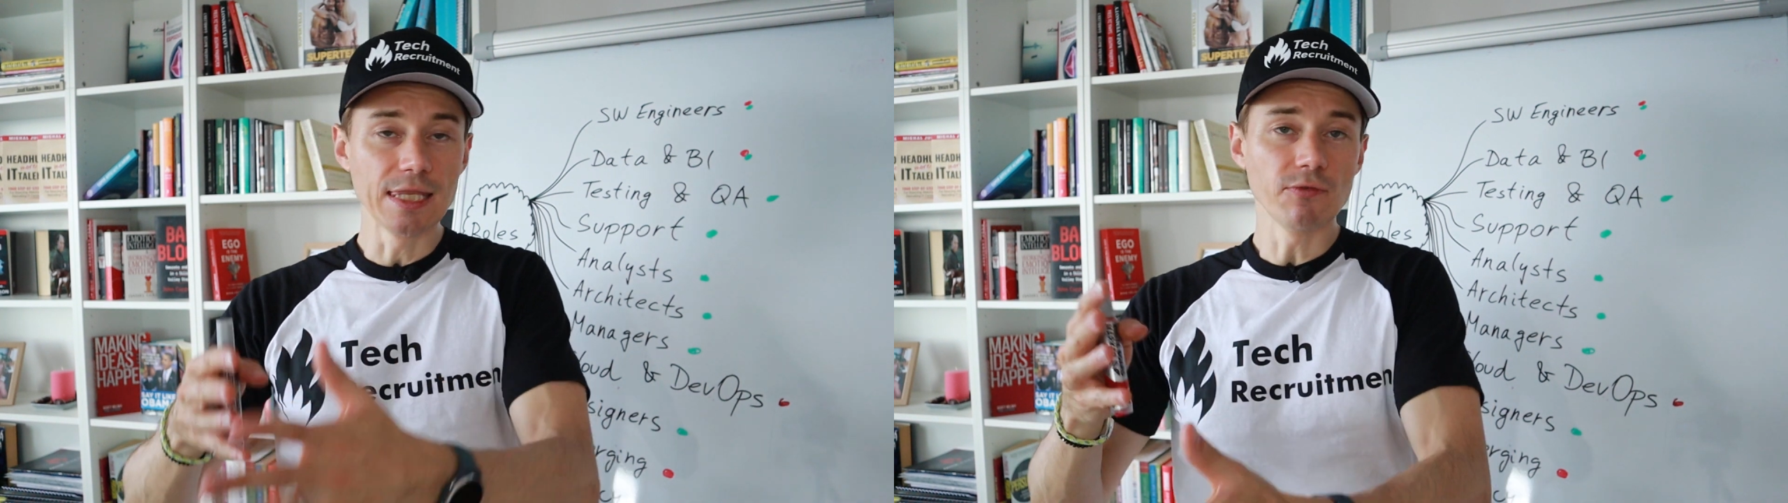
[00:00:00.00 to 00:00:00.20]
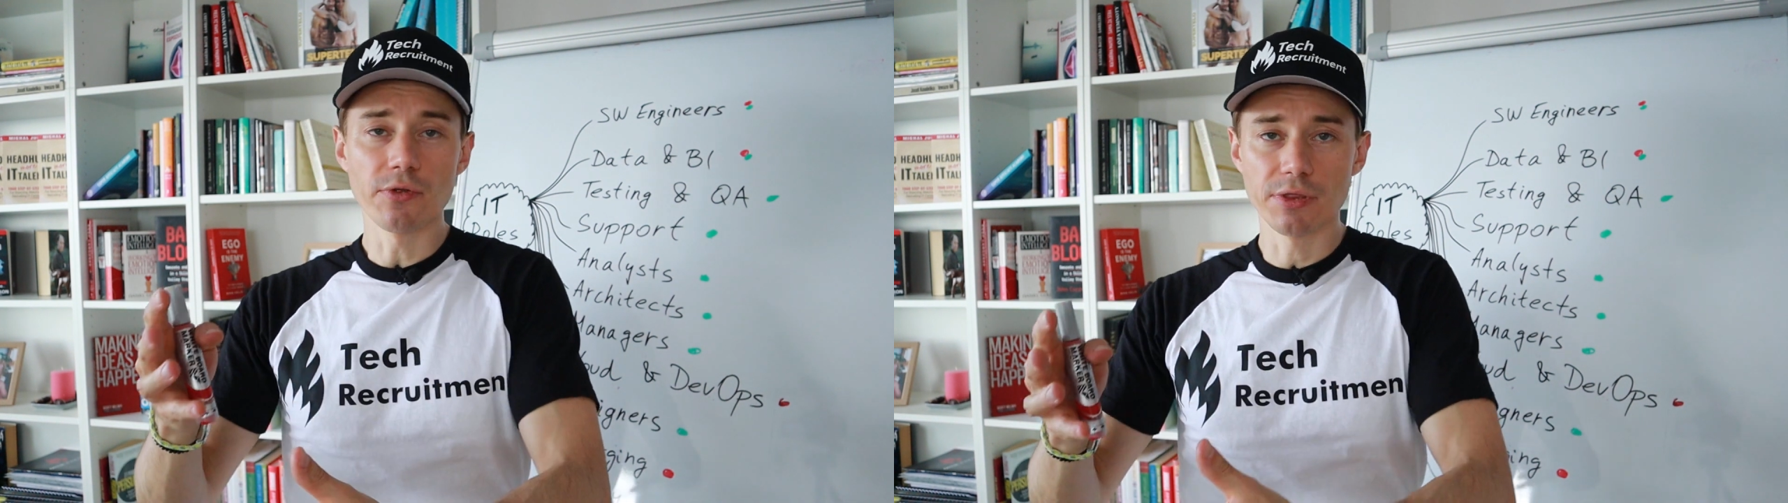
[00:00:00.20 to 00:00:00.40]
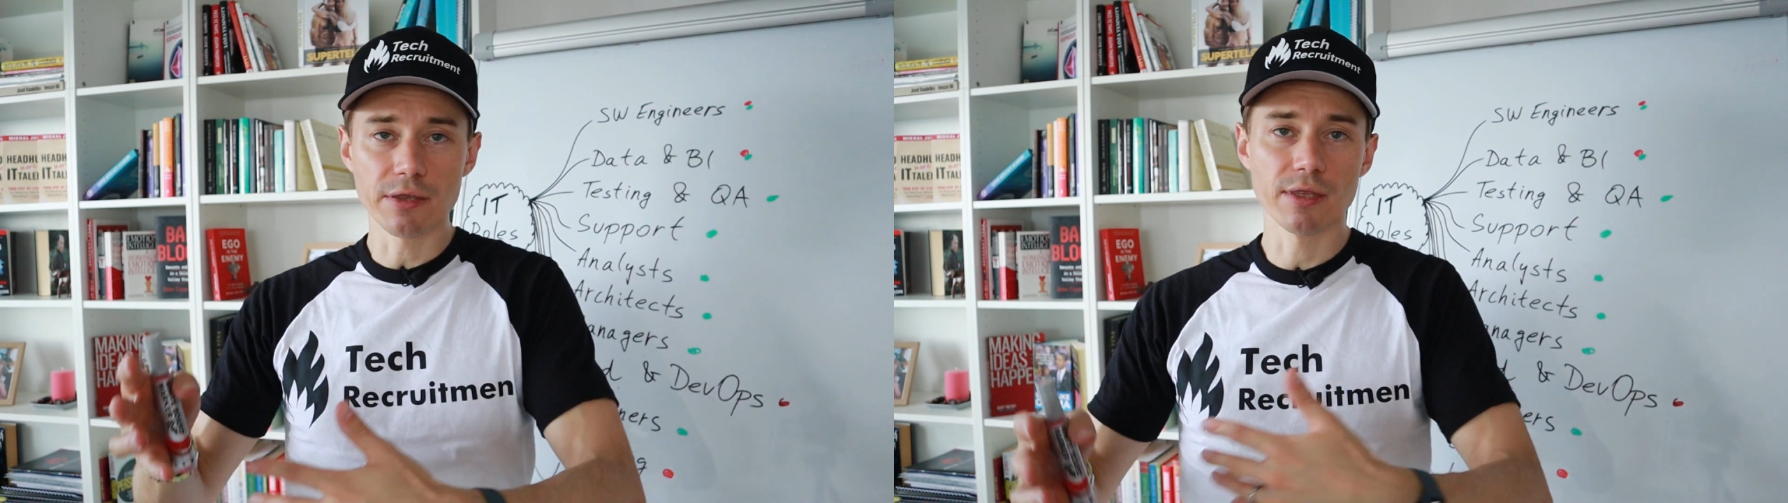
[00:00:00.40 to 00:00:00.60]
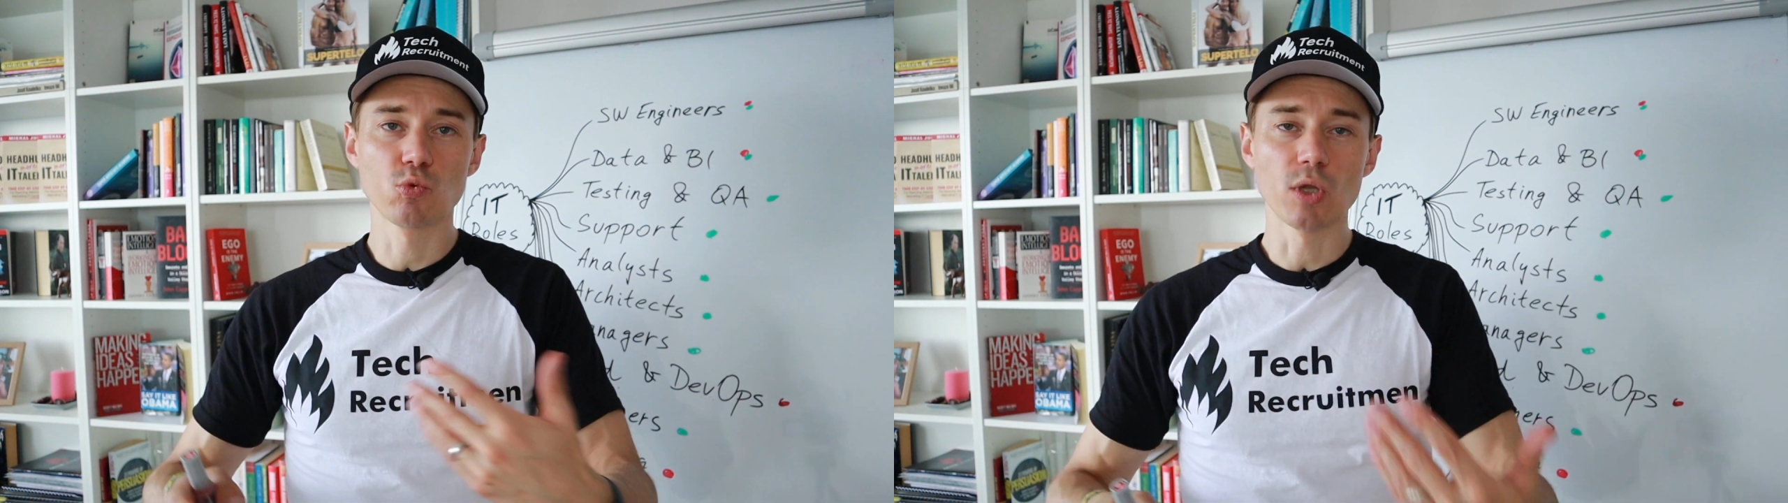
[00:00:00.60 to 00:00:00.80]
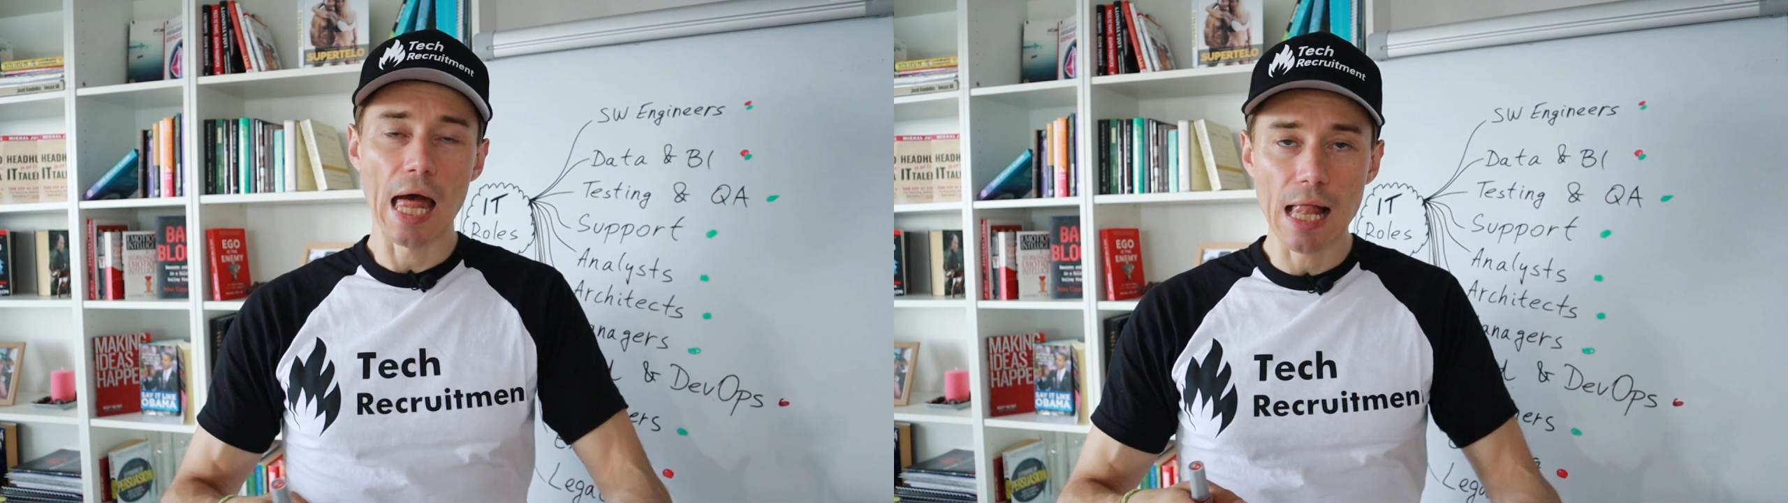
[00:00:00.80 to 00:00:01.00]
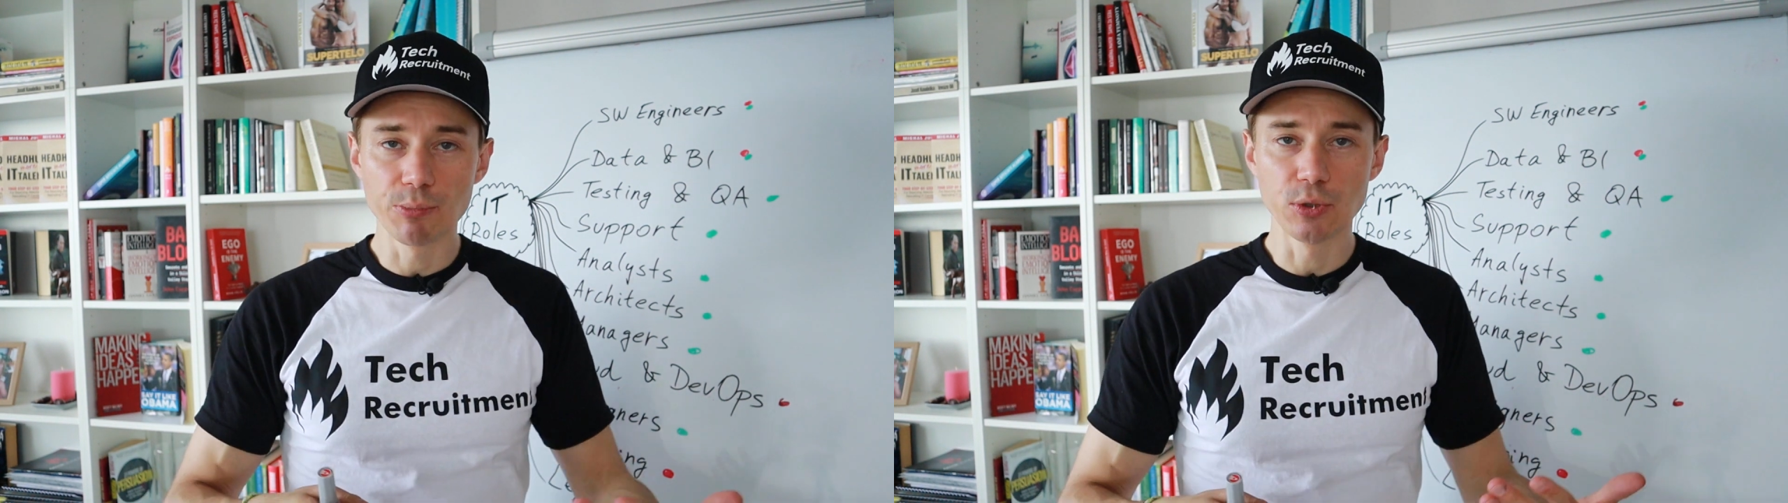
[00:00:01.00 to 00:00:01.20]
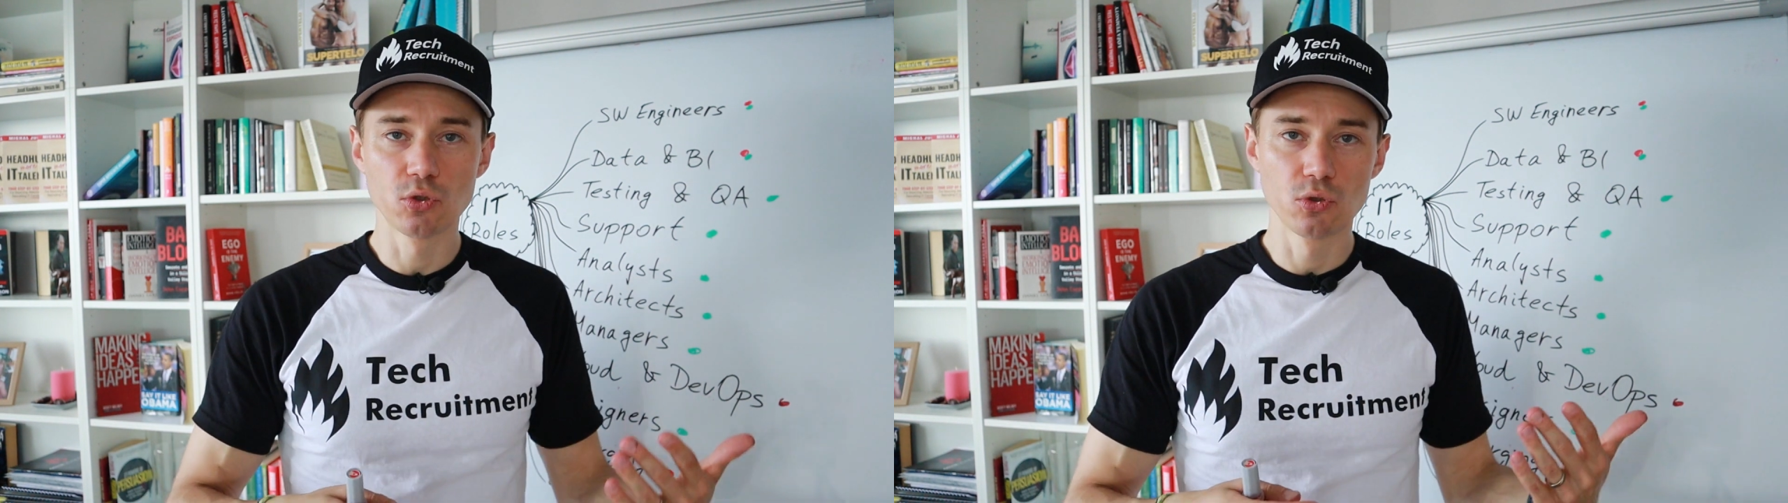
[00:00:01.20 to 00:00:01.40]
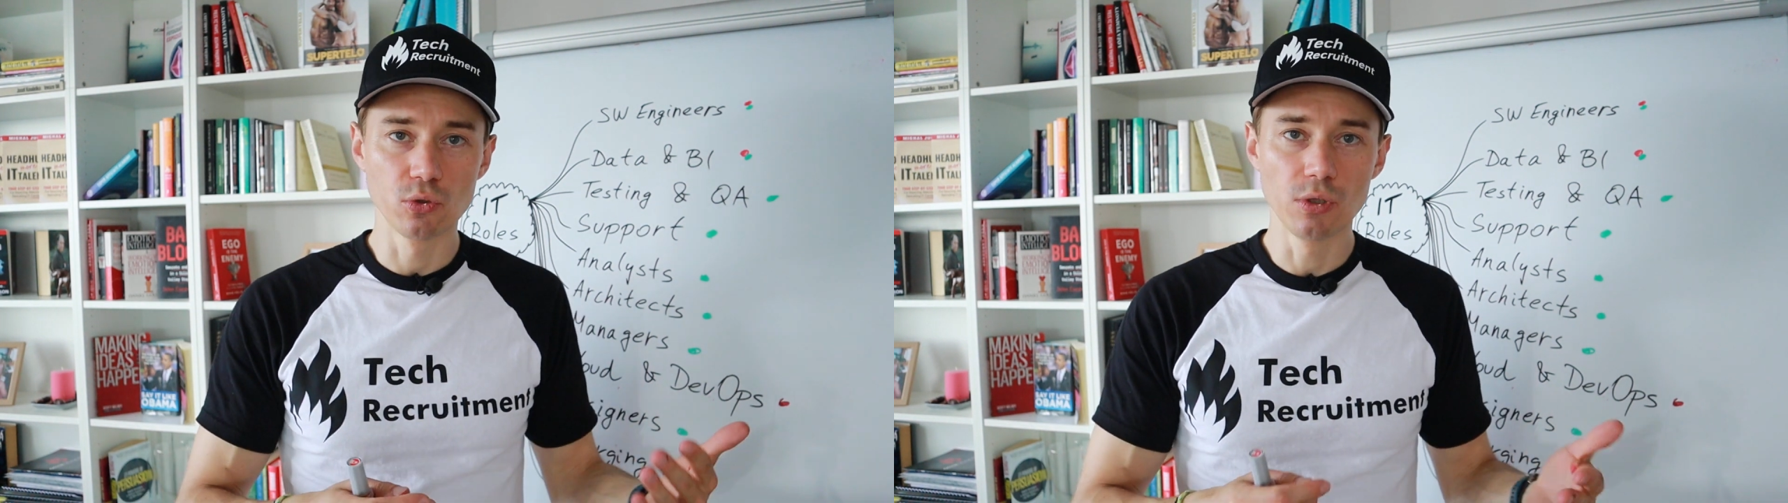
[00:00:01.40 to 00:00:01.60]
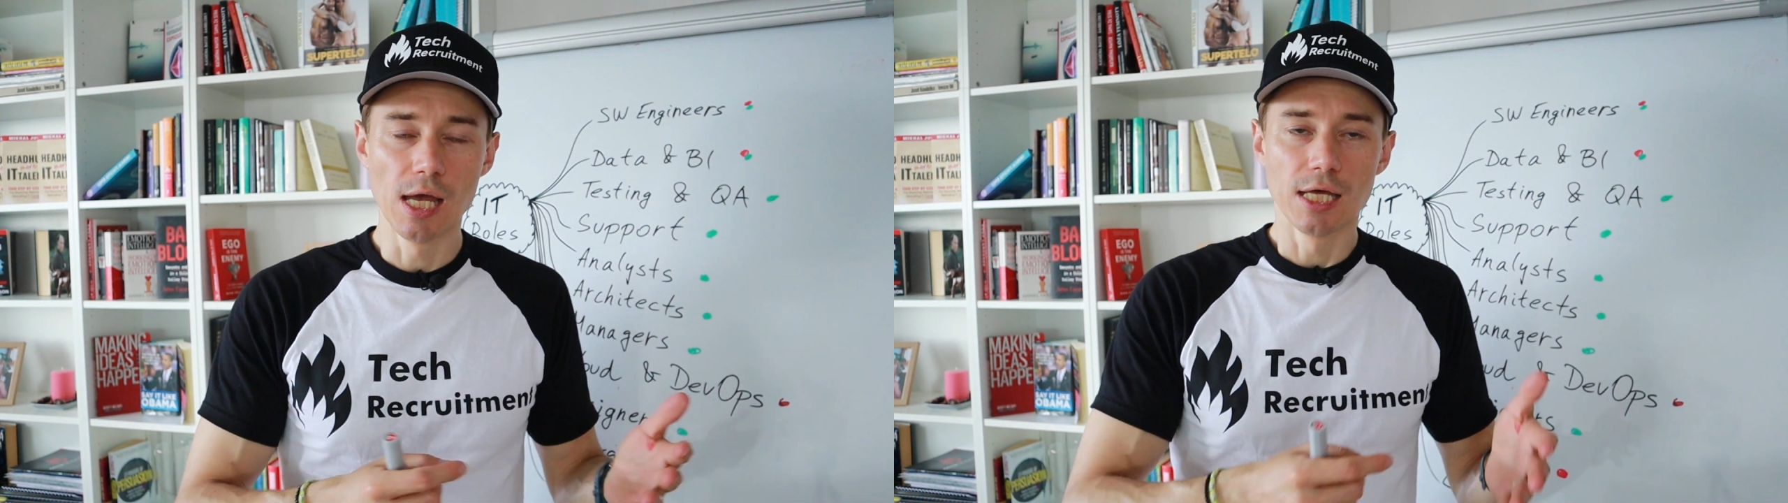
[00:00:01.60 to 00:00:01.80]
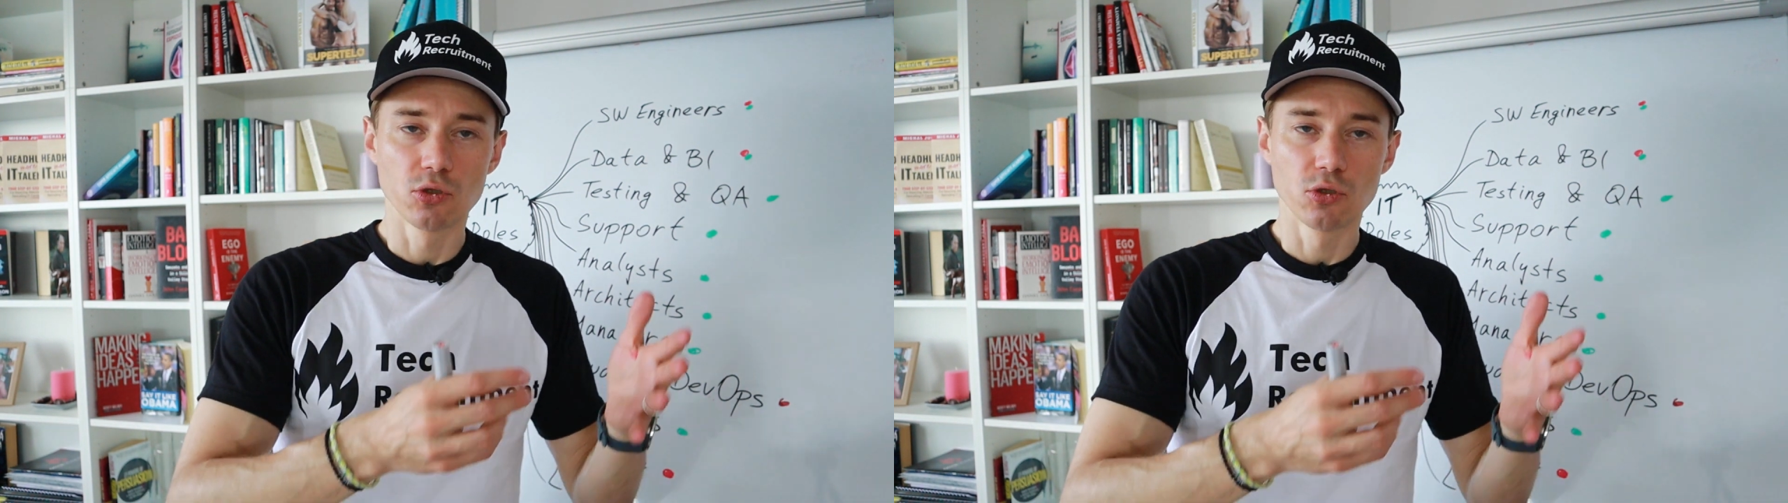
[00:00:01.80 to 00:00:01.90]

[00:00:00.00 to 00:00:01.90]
and everything anything that will help you to